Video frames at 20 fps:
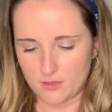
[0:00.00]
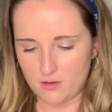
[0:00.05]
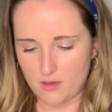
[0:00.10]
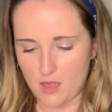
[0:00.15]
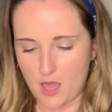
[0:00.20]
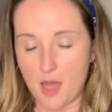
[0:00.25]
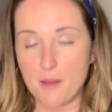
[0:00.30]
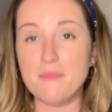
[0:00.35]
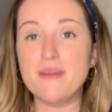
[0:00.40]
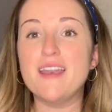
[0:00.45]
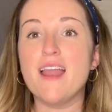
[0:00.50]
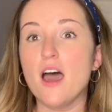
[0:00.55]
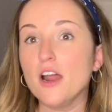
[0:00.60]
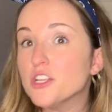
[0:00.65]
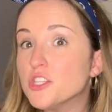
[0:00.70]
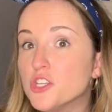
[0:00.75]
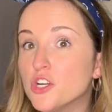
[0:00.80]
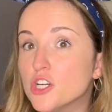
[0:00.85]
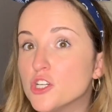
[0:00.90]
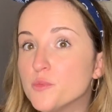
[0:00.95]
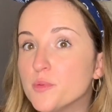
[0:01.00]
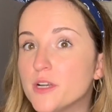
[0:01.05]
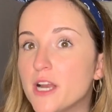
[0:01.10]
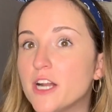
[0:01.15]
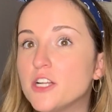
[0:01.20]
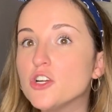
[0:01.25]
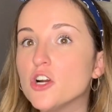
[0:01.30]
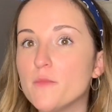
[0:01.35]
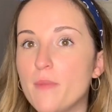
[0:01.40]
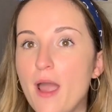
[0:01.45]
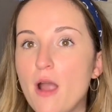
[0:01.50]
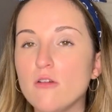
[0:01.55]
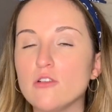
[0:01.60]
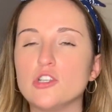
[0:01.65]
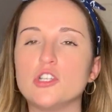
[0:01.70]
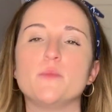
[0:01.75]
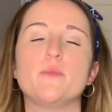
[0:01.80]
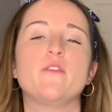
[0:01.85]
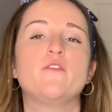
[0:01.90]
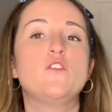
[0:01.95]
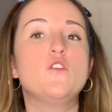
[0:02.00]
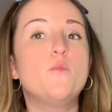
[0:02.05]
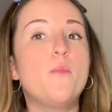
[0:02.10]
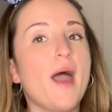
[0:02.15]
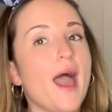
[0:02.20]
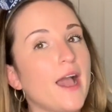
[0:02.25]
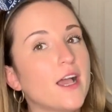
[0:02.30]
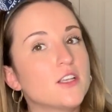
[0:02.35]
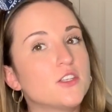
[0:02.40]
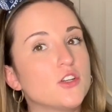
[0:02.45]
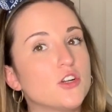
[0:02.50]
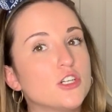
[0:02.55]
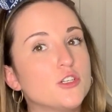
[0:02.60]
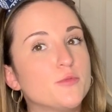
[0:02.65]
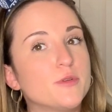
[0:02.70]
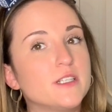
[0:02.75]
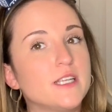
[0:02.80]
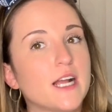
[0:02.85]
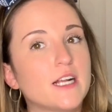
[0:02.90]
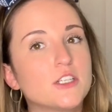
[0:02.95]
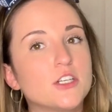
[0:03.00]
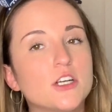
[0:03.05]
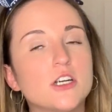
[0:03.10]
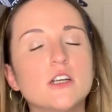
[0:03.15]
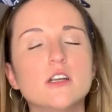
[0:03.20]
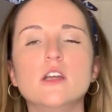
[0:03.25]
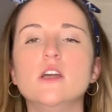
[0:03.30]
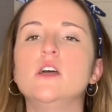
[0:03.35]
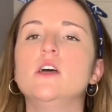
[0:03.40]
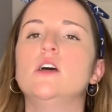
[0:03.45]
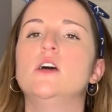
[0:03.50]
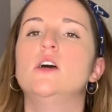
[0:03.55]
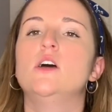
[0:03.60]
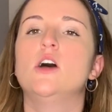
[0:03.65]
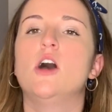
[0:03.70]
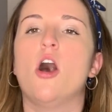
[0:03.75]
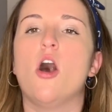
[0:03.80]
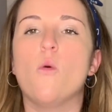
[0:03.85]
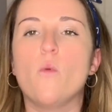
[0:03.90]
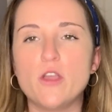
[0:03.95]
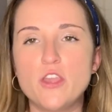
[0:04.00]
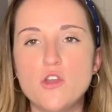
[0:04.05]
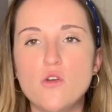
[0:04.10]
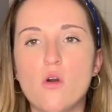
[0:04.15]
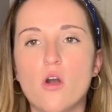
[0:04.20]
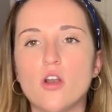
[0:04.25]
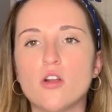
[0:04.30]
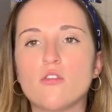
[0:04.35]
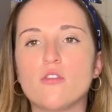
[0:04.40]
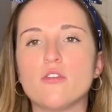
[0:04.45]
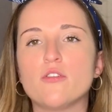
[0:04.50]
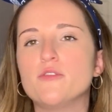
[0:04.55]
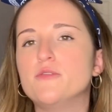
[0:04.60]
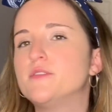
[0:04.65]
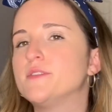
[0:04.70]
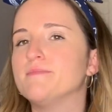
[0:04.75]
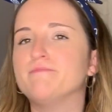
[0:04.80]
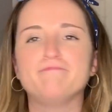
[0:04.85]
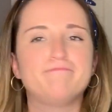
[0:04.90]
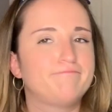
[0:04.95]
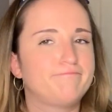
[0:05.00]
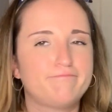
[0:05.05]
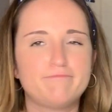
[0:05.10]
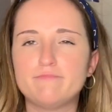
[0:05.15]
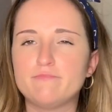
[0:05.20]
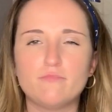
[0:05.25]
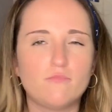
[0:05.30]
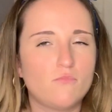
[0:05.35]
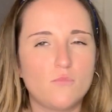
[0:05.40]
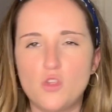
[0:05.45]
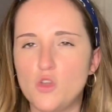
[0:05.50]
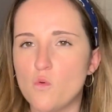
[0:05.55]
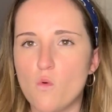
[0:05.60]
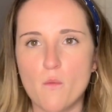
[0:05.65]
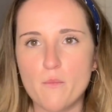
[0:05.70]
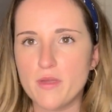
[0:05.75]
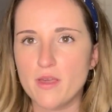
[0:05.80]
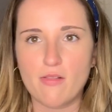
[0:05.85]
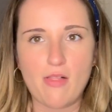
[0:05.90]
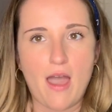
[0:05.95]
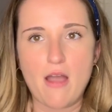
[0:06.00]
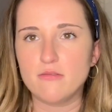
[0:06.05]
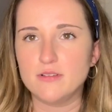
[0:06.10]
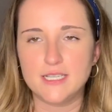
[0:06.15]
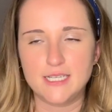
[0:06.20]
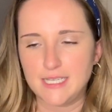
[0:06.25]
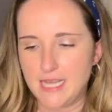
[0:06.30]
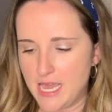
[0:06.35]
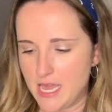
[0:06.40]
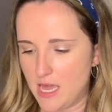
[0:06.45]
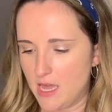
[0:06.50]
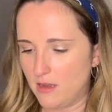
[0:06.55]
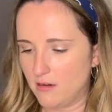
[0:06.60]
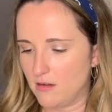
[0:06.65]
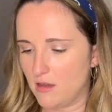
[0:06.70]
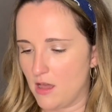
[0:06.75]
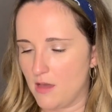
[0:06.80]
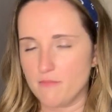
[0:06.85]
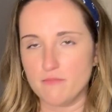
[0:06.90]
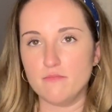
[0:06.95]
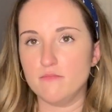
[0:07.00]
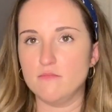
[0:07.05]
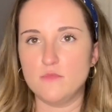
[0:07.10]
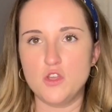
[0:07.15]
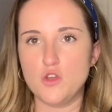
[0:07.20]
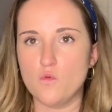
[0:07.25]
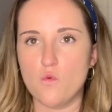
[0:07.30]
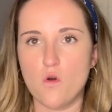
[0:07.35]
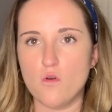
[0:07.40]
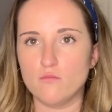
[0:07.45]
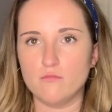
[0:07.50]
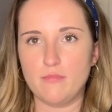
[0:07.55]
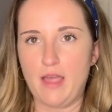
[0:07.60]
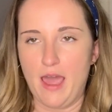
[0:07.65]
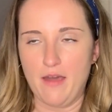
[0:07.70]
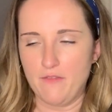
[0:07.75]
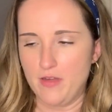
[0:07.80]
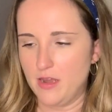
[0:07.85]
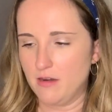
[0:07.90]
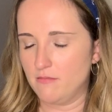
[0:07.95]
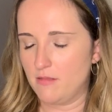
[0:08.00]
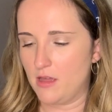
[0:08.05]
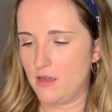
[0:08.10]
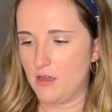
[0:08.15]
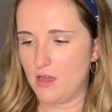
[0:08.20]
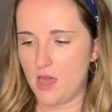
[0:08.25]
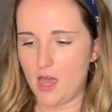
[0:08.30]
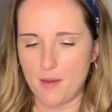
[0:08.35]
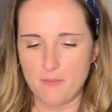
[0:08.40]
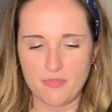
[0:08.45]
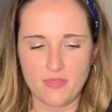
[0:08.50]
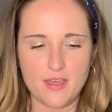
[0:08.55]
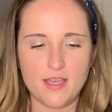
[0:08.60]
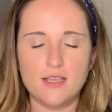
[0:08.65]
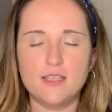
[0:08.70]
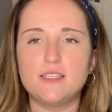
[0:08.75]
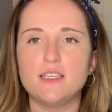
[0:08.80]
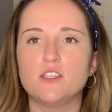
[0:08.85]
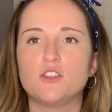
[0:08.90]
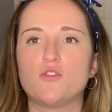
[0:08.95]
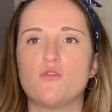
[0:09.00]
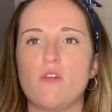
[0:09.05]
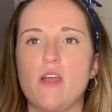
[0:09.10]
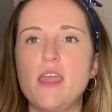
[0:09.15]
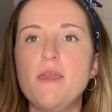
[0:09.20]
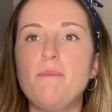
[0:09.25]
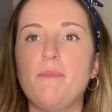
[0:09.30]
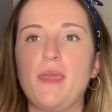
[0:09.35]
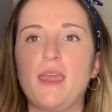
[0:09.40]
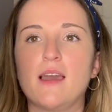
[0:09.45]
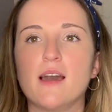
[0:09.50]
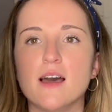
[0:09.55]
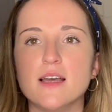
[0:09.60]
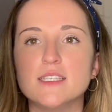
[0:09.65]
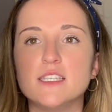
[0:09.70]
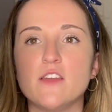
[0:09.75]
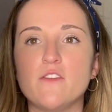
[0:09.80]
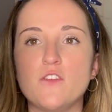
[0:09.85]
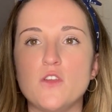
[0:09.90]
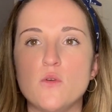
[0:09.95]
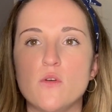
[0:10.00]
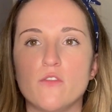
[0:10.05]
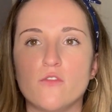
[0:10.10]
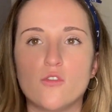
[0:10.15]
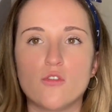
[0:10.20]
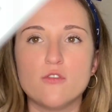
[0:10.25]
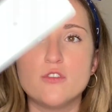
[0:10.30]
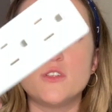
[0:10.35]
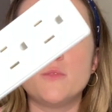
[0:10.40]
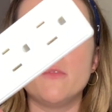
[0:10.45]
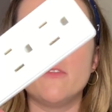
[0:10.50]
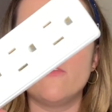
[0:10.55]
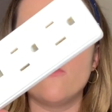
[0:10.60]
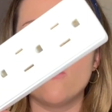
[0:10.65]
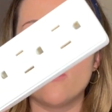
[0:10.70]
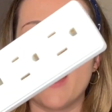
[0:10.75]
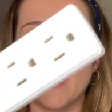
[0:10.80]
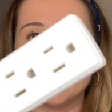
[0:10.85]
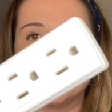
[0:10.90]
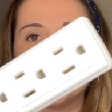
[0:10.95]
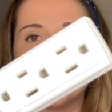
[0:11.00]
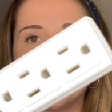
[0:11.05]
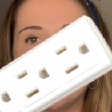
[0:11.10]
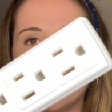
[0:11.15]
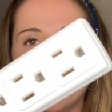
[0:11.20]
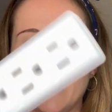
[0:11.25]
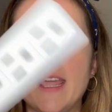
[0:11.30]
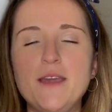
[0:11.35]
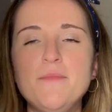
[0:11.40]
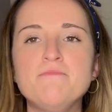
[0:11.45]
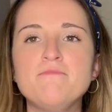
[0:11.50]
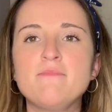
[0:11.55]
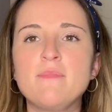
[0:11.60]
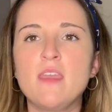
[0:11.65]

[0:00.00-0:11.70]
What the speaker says: Not a surge protector, a power strip. If you pack a surge protector, when you go on a cruise, you won't be allowed to take it. You won't have it. This is great because if you have cruised before, it has 3.